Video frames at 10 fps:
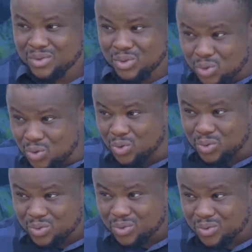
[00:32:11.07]
You,
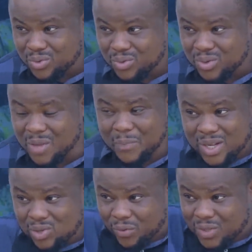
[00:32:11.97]
the
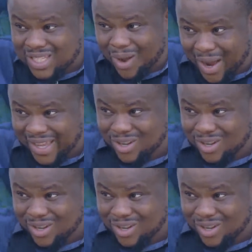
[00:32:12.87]
prince of this our